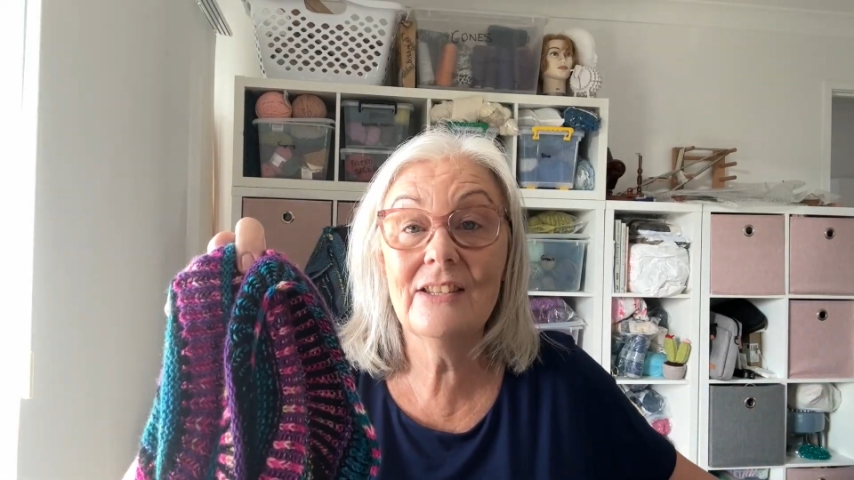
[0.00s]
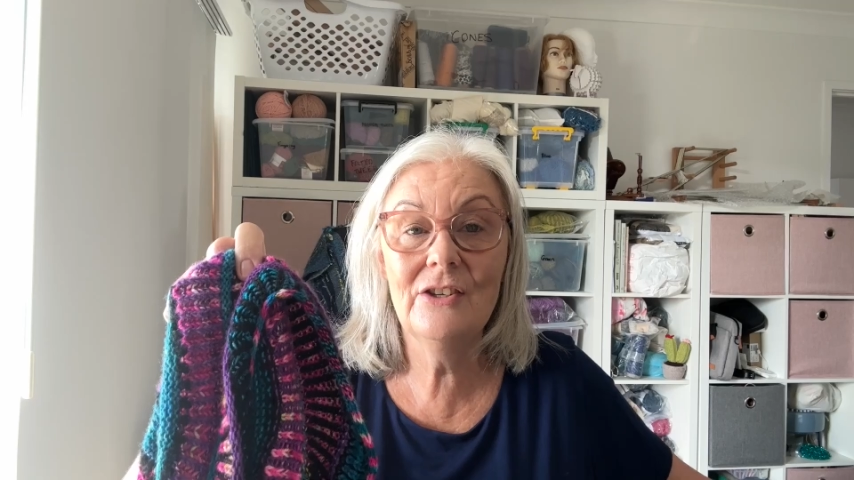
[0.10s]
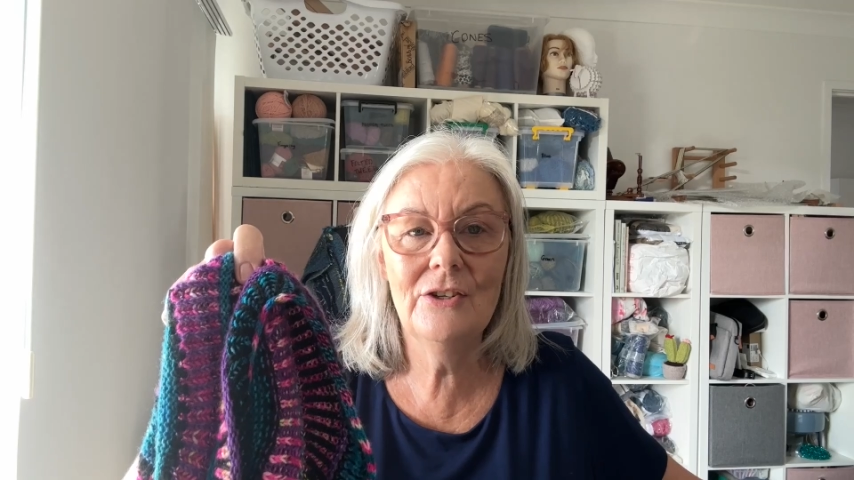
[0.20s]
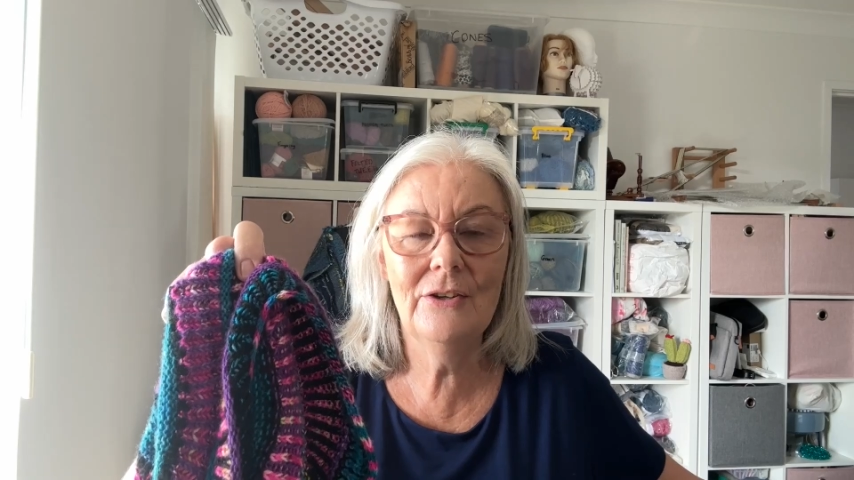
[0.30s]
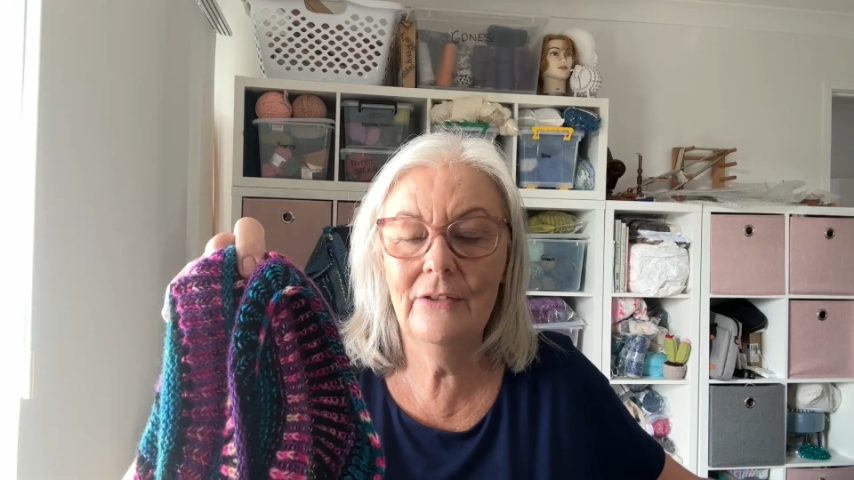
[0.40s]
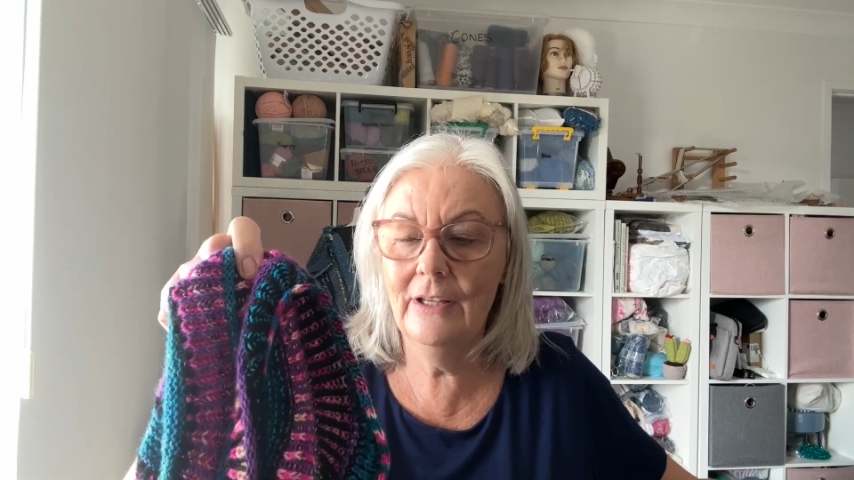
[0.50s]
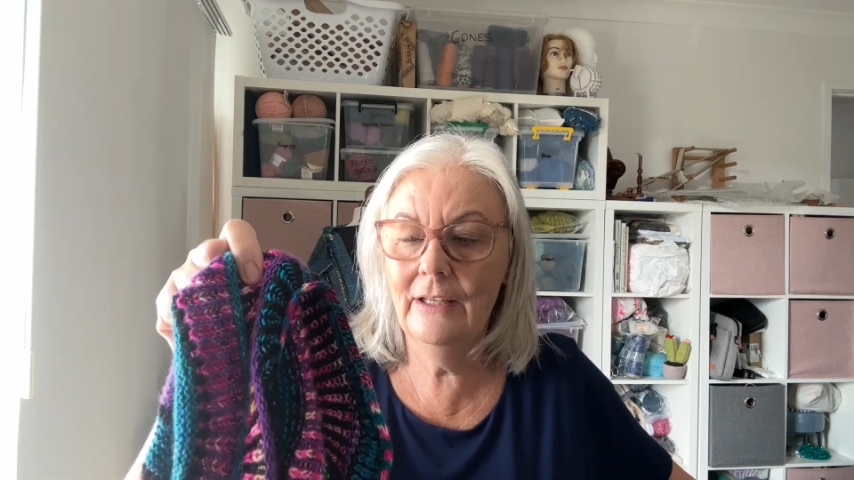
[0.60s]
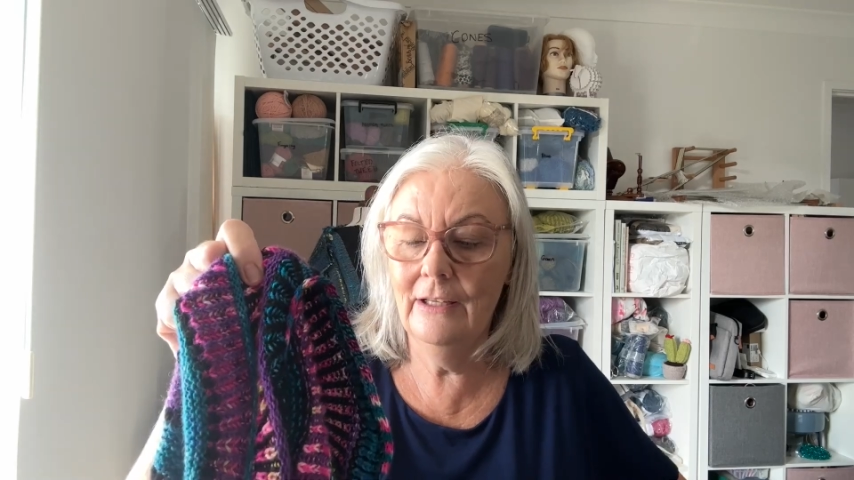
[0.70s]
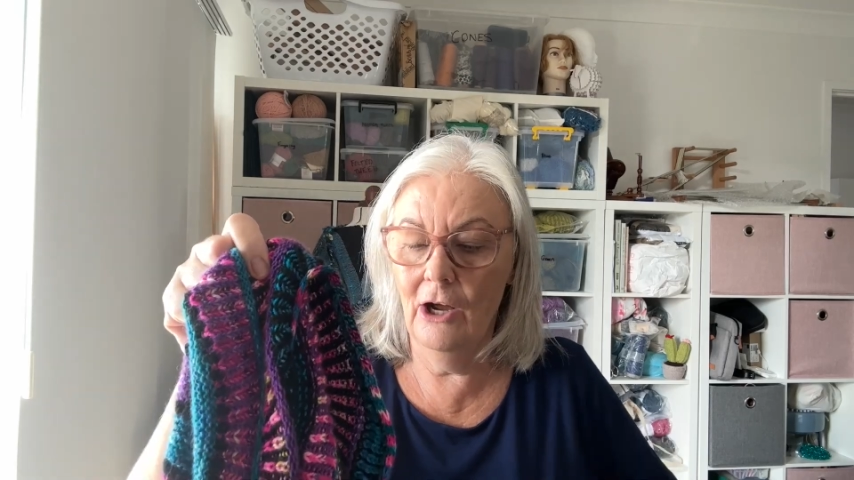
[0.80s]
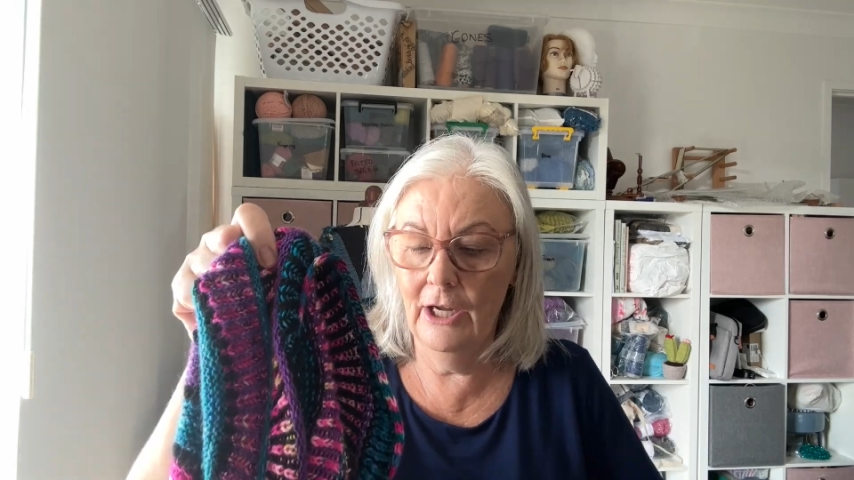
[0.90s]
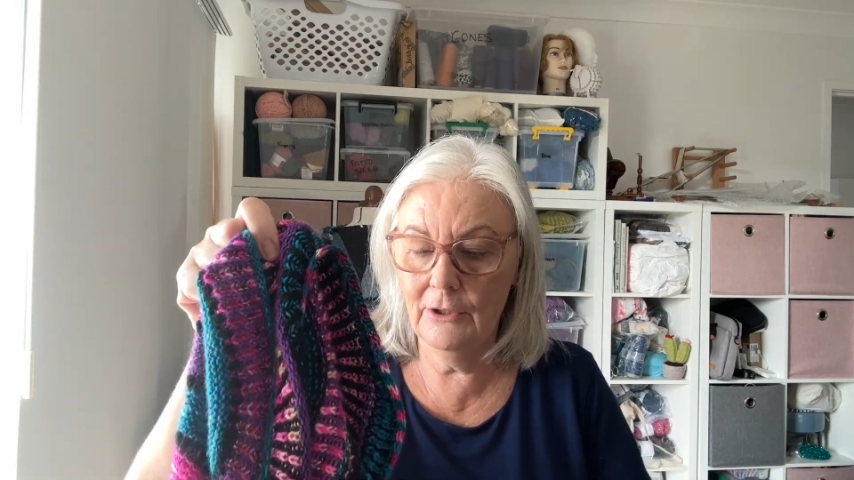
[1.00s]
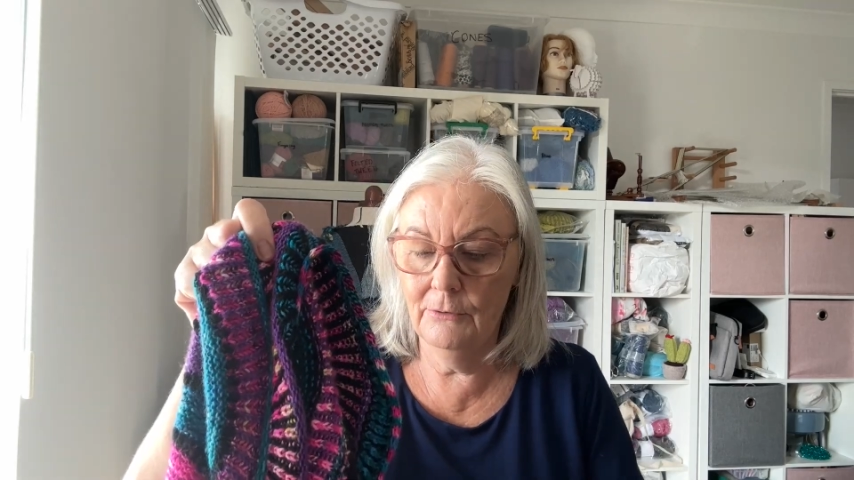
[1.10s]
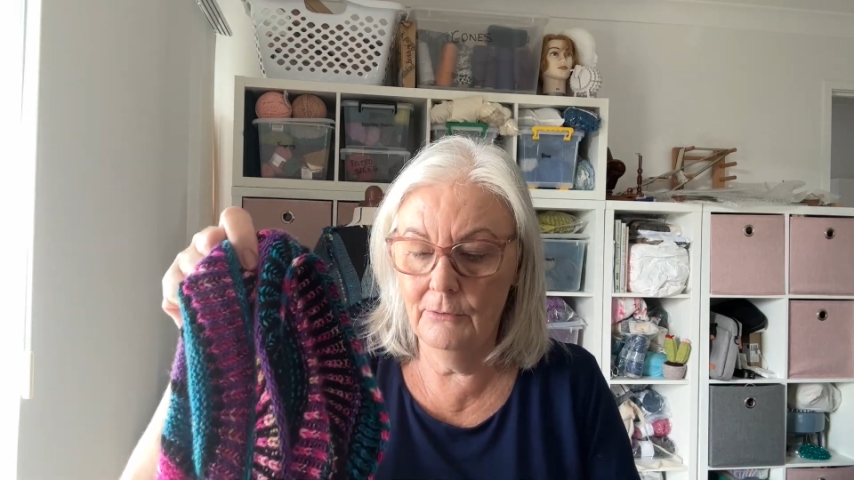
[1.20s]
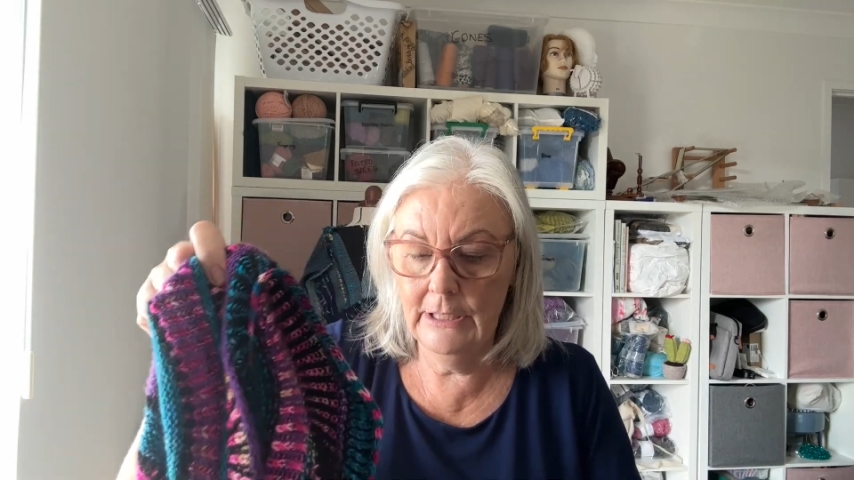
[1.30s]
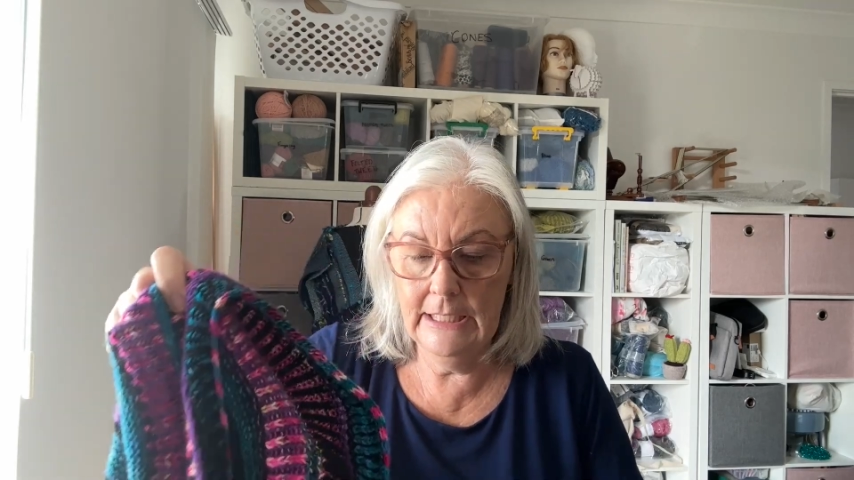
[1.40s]
to do the
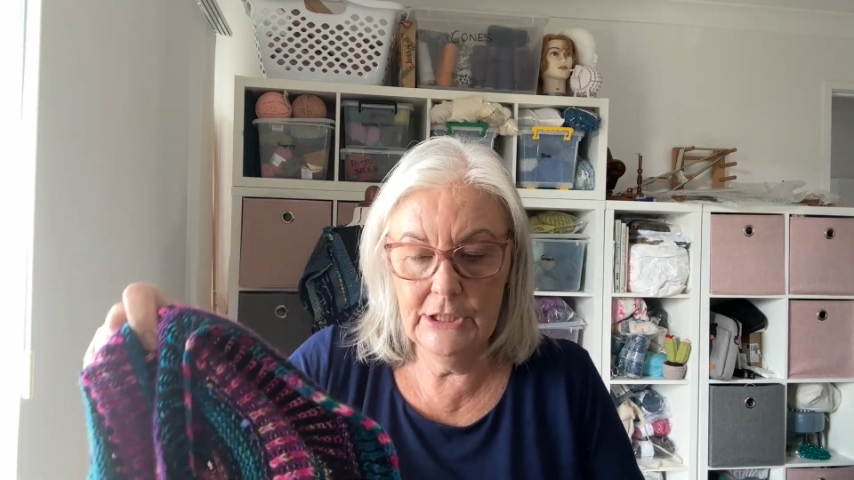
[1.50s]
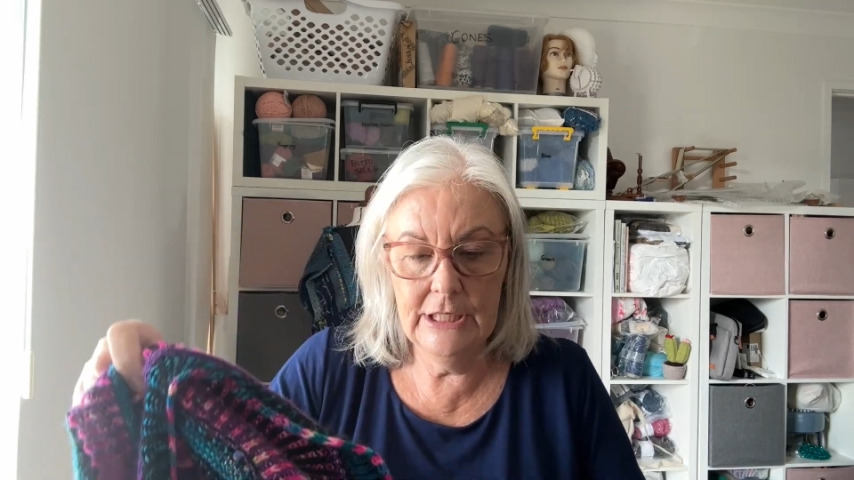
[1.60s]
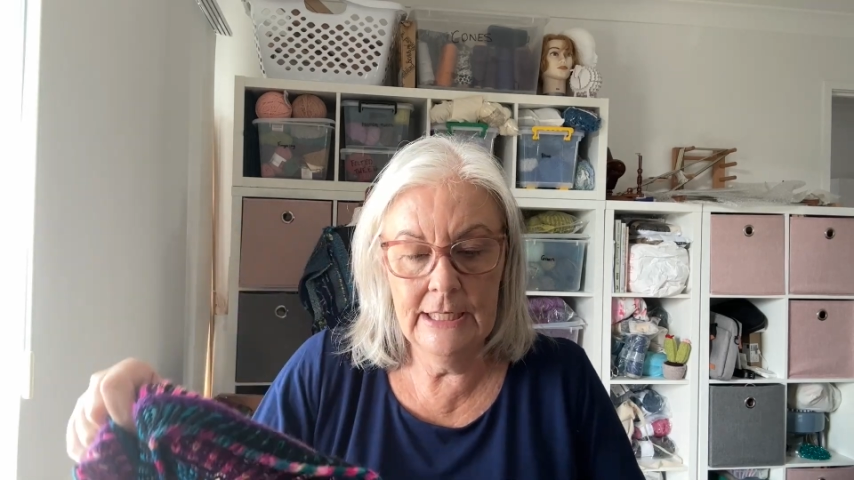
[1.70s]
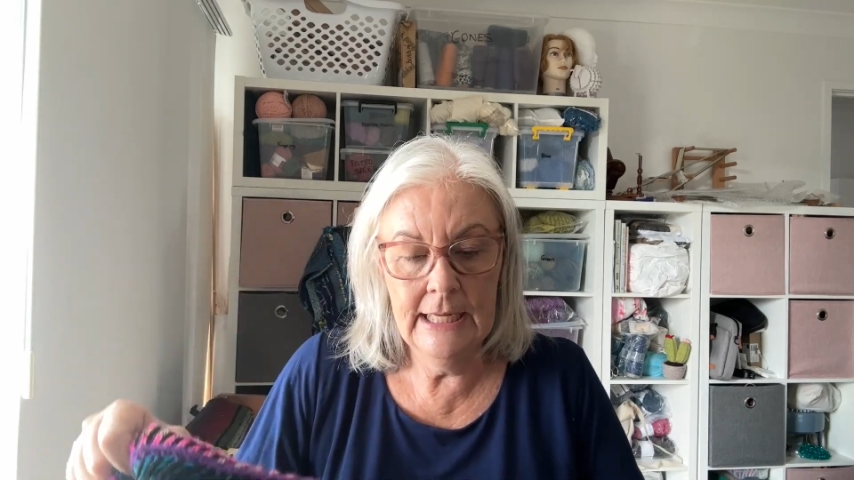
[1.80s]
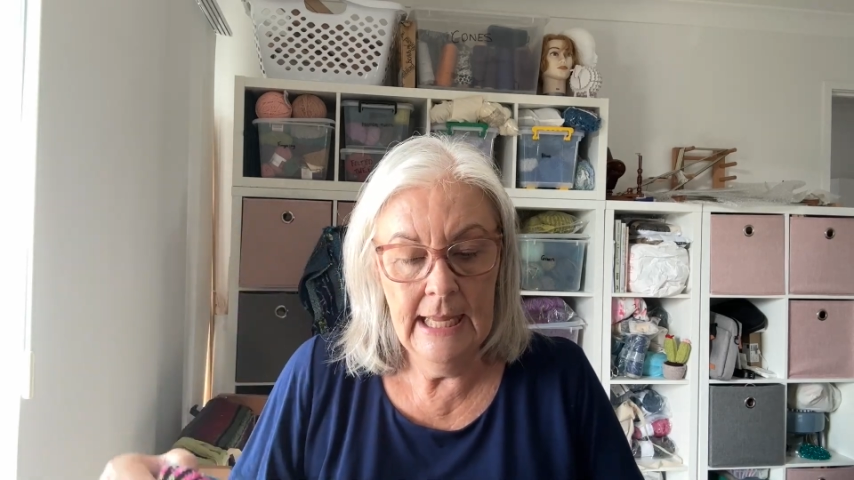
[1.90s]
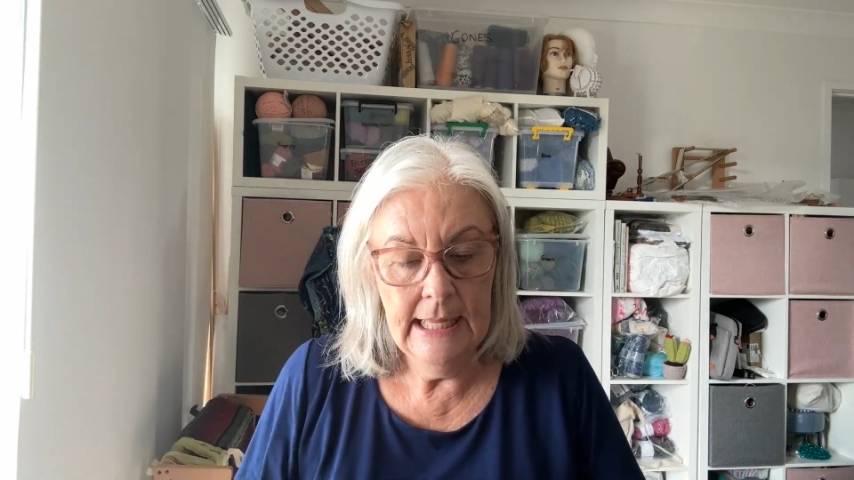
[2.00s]
I-cord edging.